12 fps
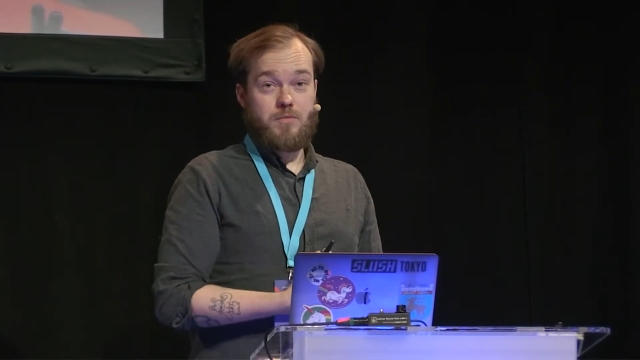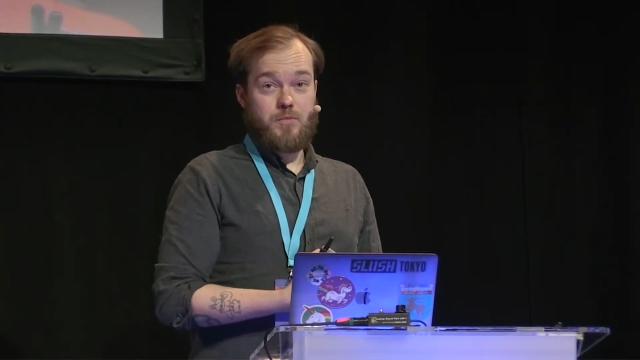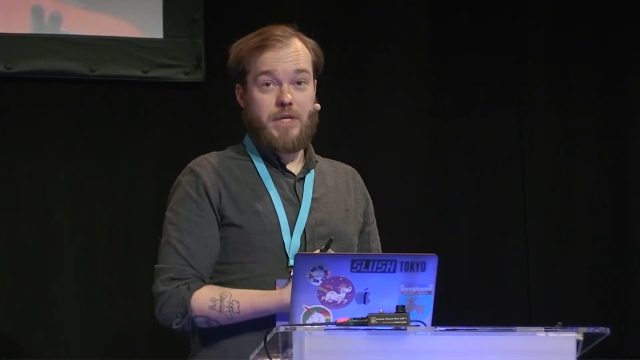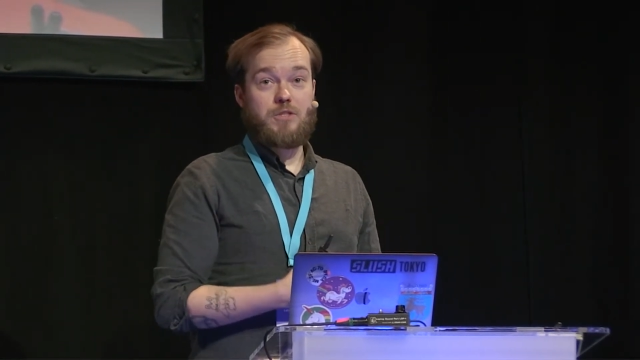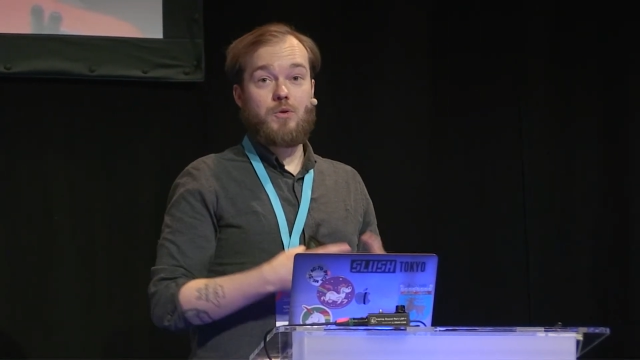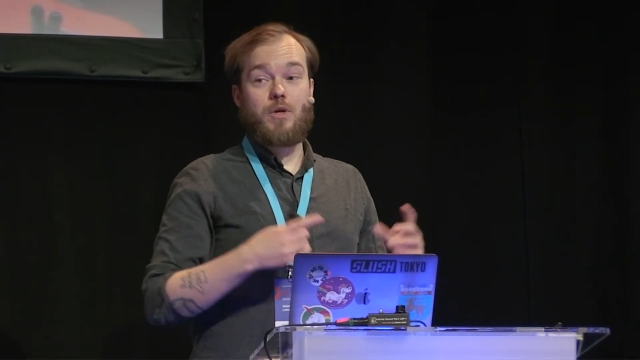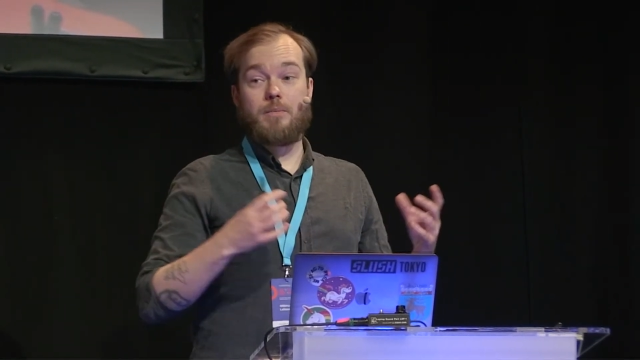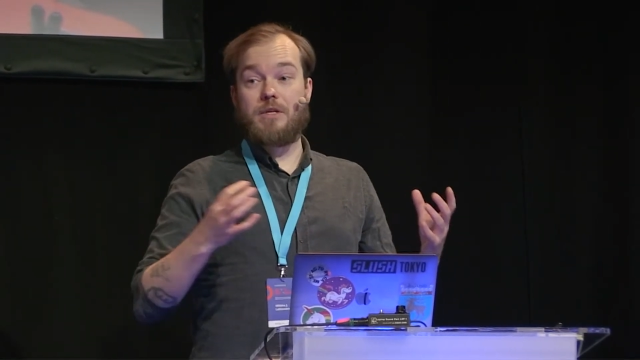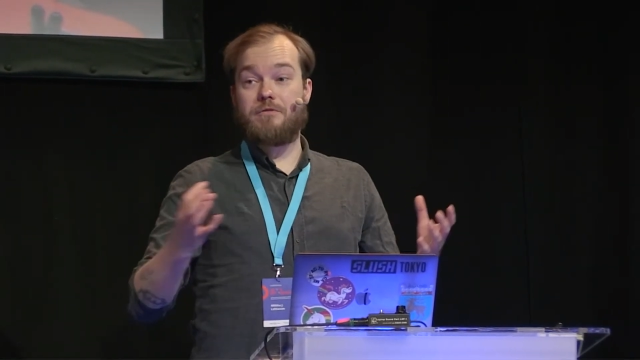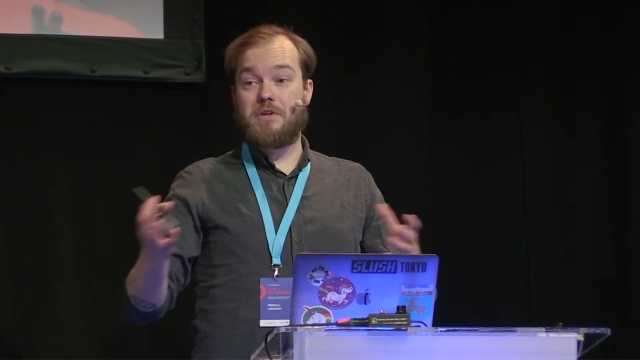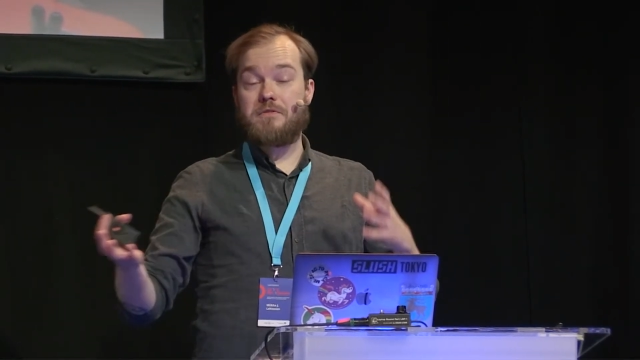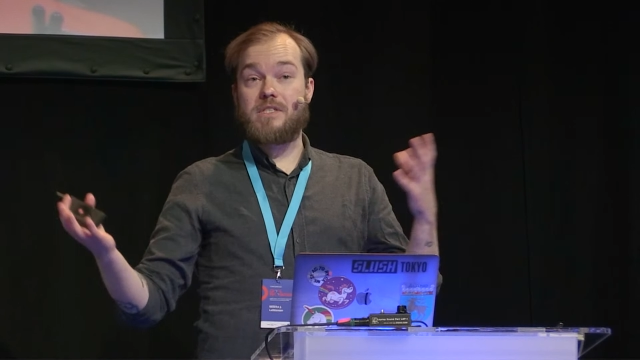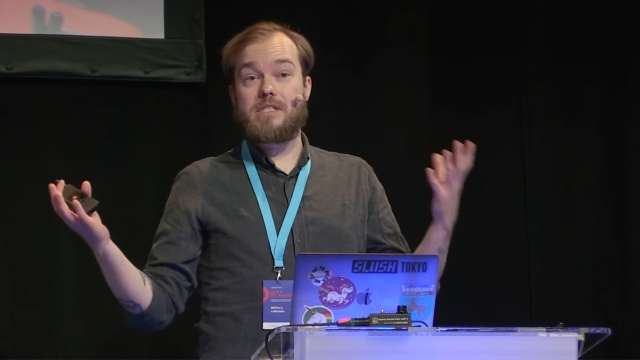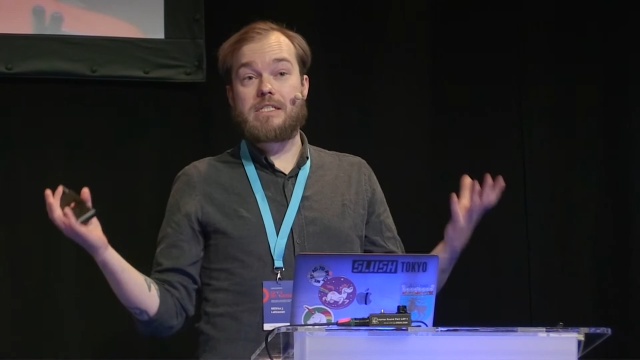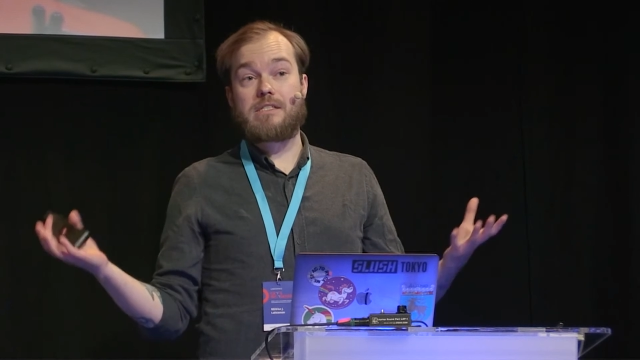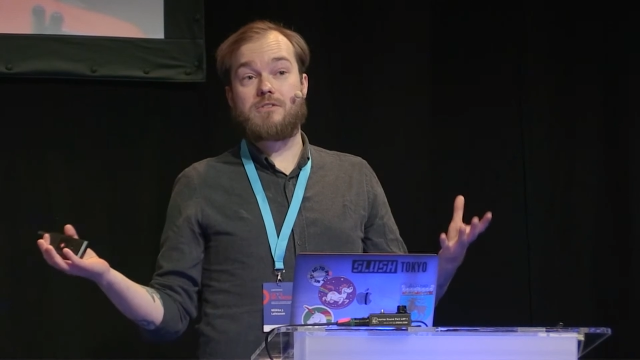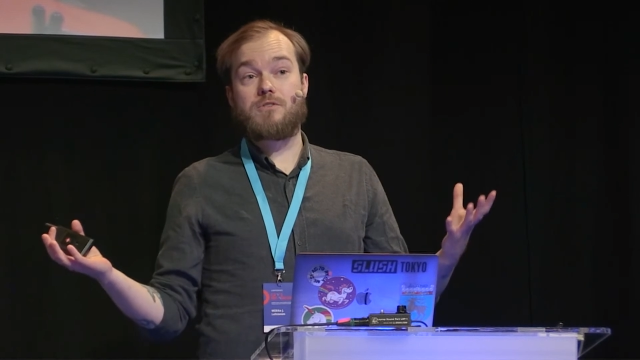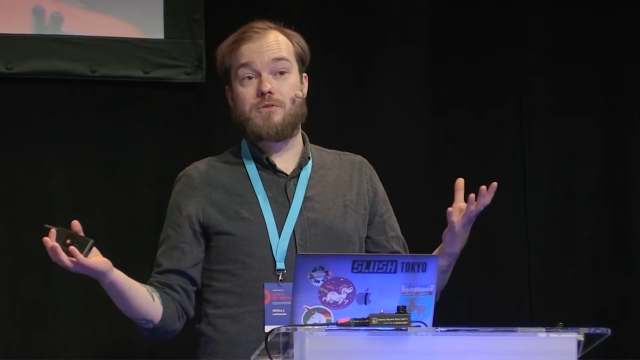we are talking about 50,
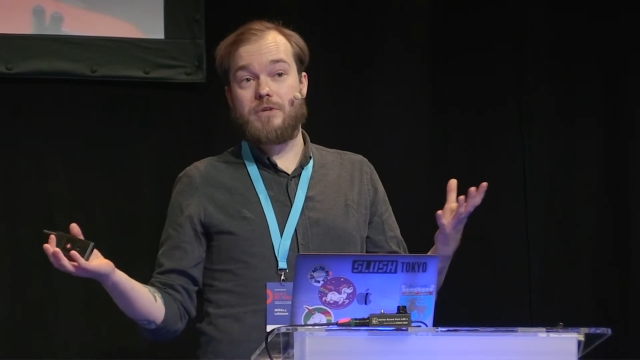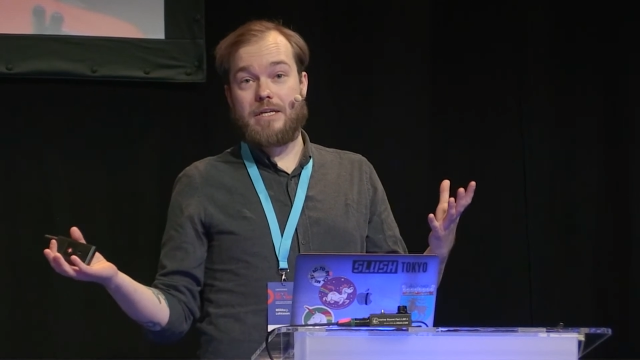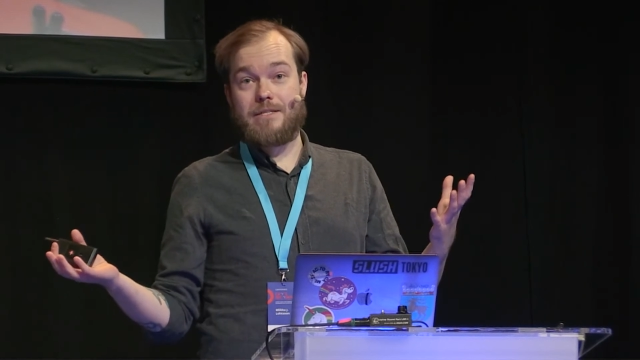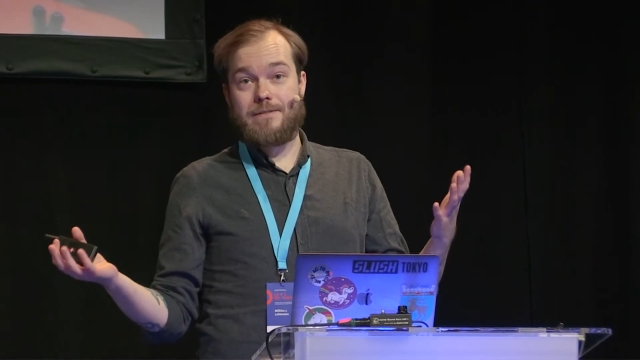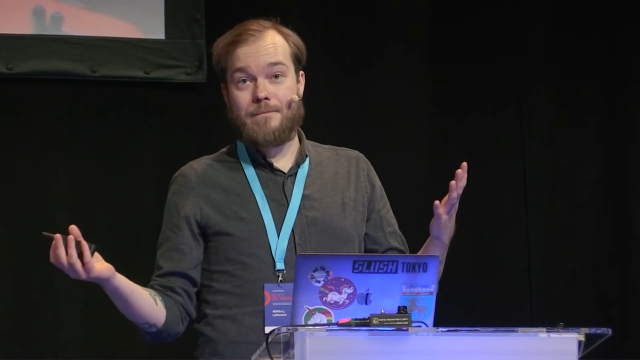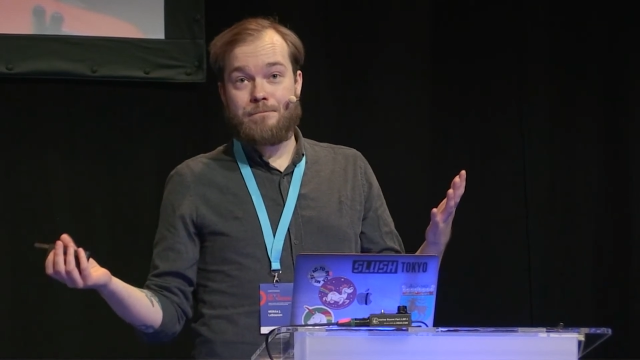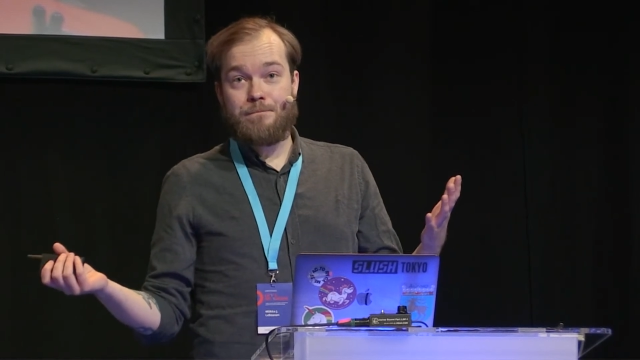60 students,